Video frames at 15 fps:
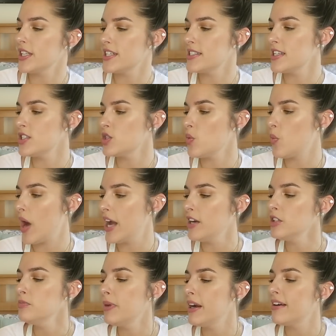This is the
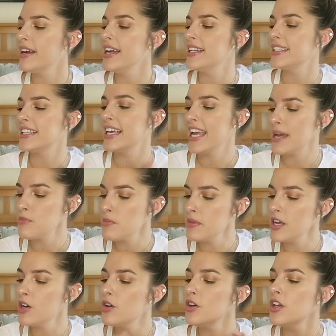Wild Berry and
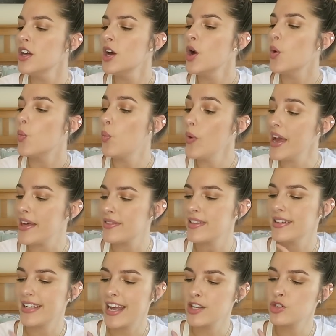Chamomile
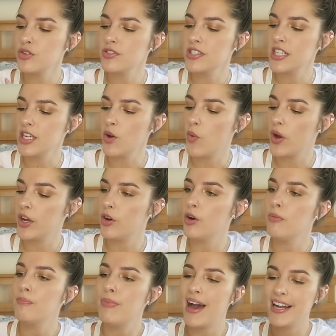with natural tea
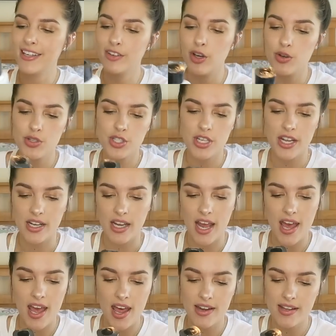oil body lotion
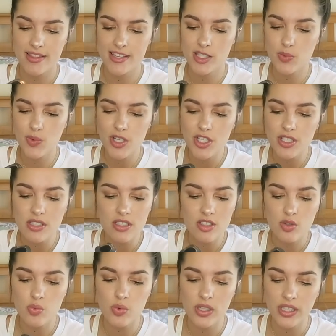and this one just
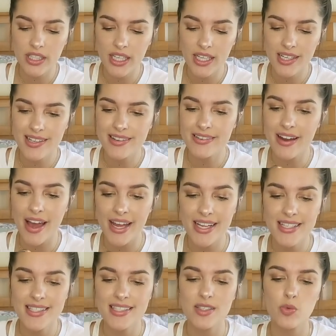looked really
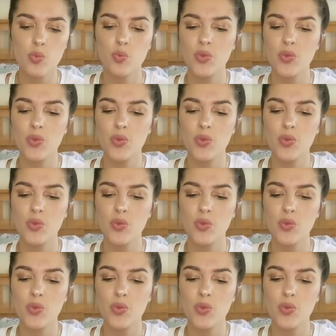nice